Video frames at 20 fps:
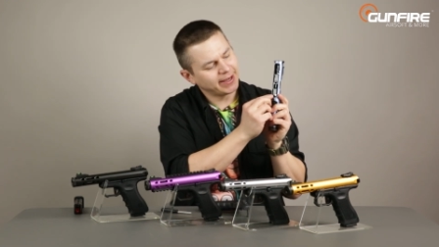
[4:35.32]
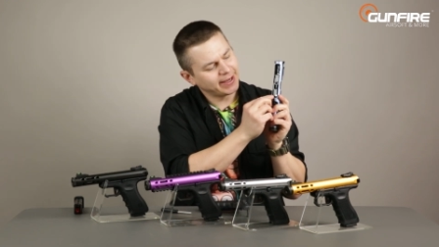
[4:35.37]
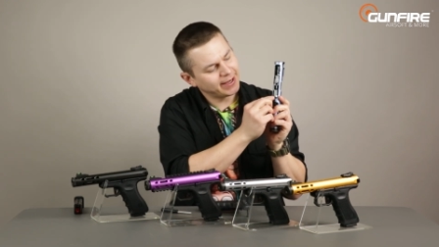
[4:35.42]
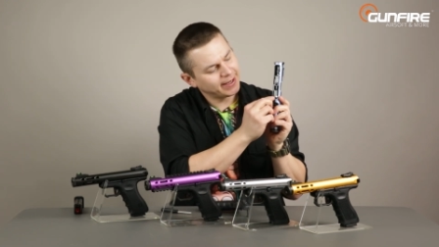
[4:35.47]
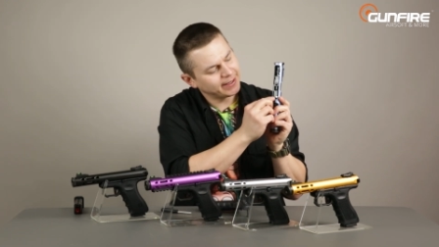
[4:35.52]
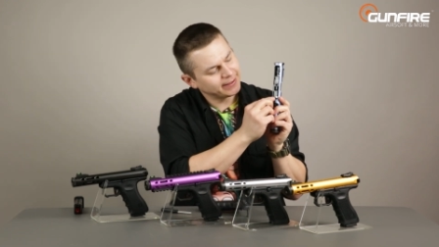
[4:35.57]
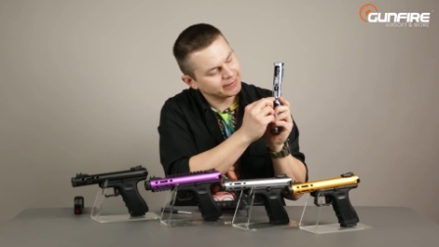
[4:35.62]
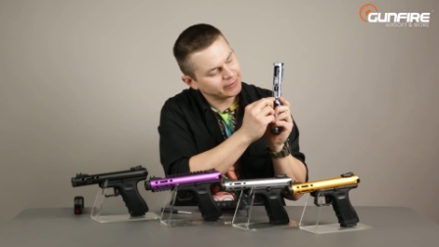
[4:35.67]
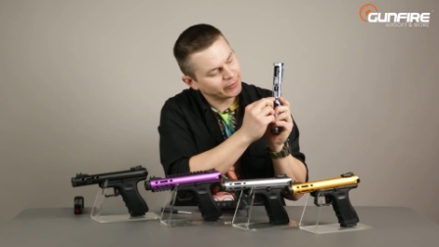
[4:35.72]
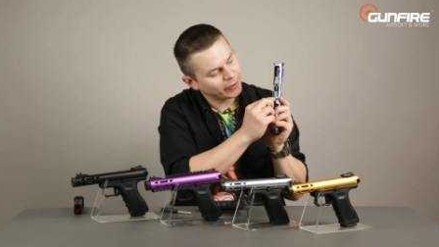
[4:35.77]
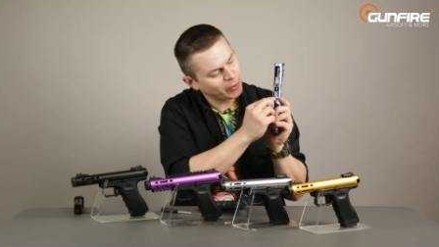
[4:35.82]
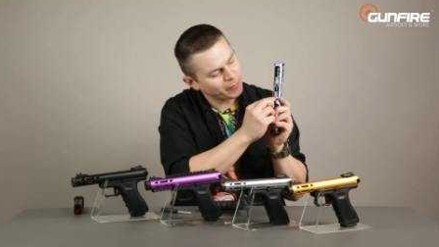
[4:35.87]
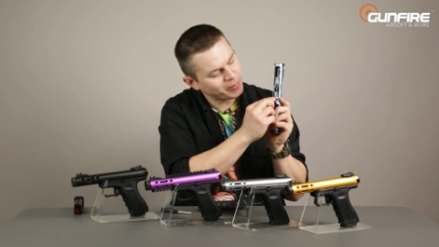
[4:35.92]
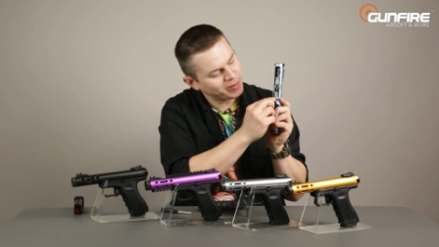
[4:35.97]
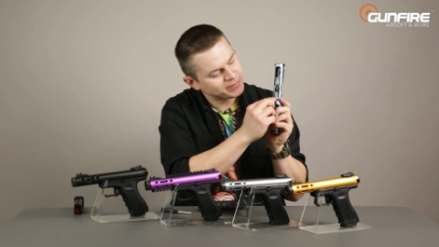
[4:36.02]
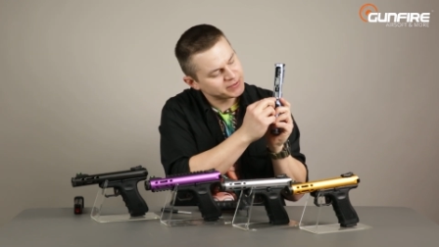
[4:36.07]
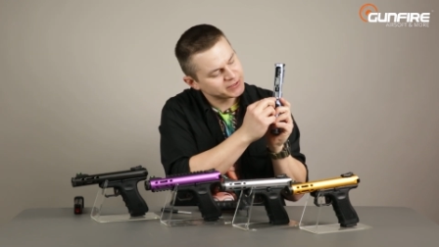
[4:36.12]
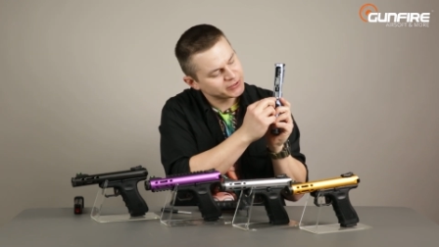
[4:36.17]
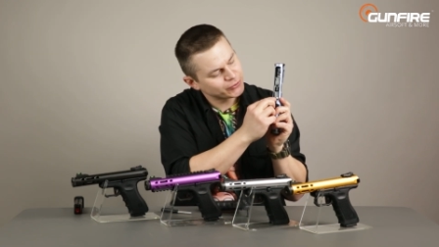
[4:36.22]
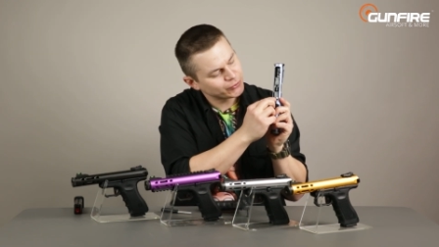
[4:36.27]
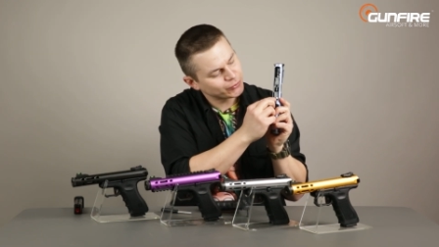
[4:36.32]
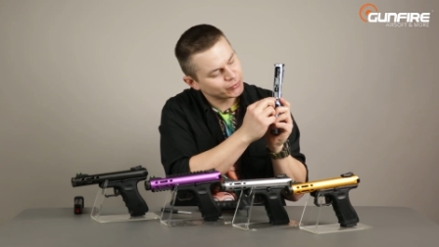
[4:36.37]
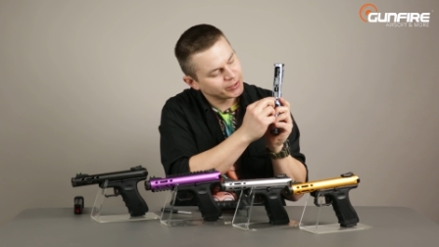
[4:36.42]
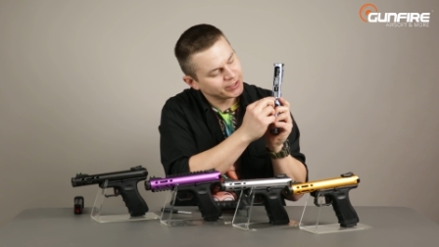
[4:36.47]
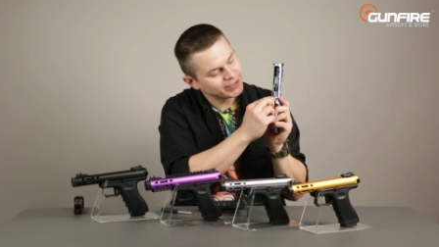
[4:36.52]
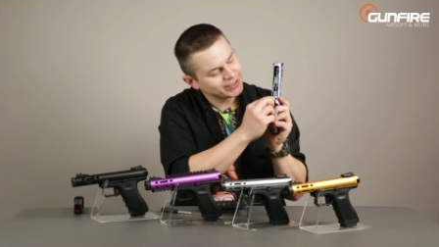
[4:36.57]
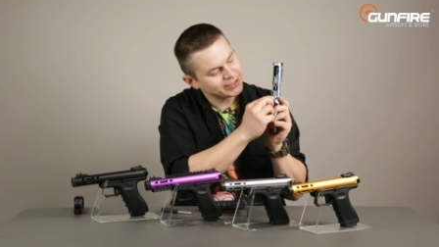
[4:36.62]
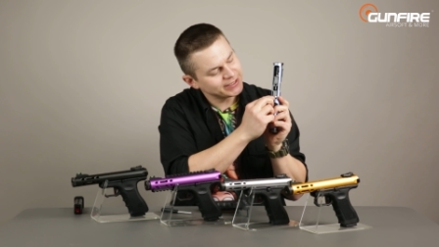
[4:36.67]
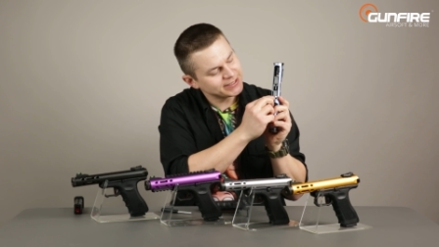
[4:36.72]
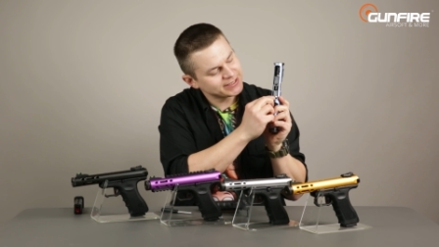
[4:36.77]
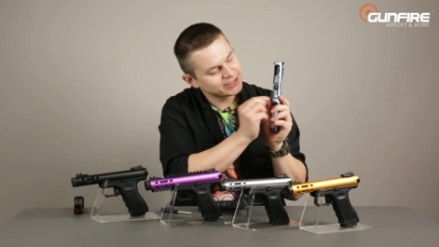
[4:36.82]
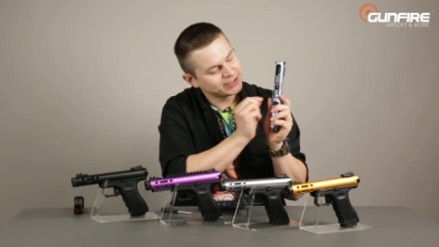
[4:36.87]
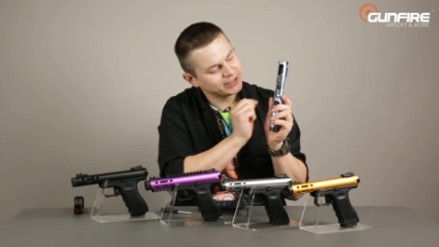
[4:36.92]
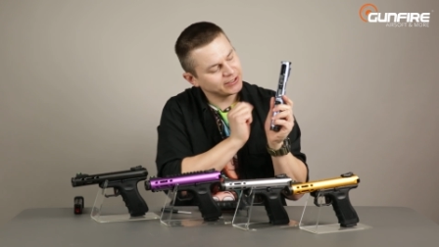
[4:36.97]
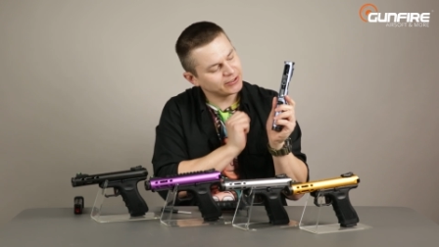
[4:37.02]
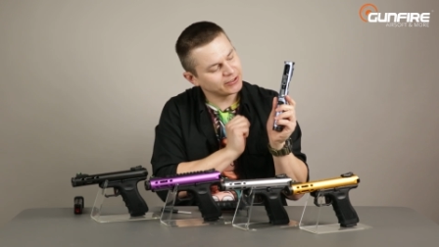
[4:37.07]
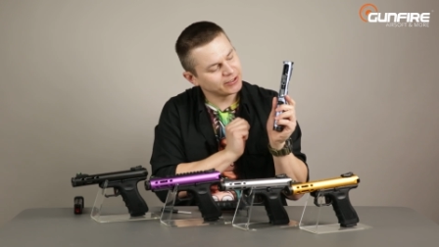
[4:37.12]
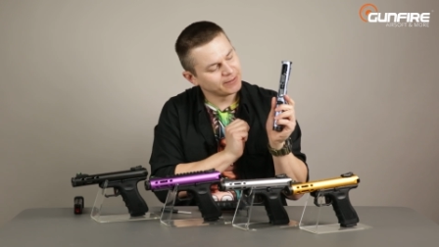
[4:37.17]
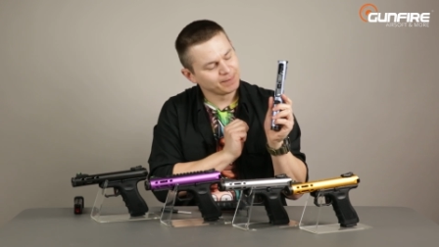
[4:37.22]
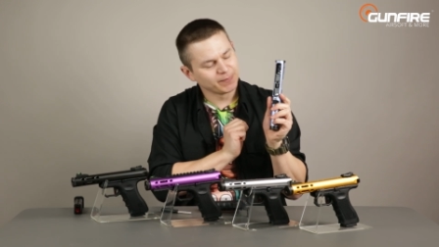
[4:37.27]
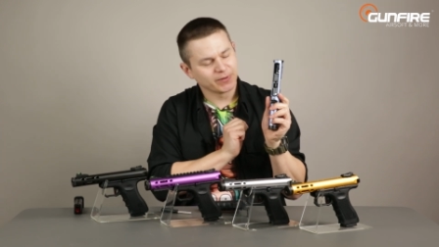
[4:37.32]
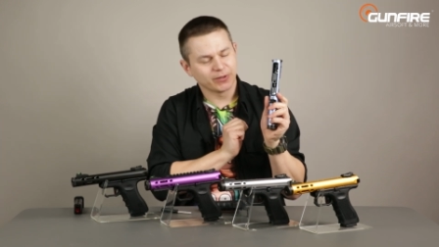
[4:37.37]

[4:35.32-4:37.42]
And the hop-up screw is here.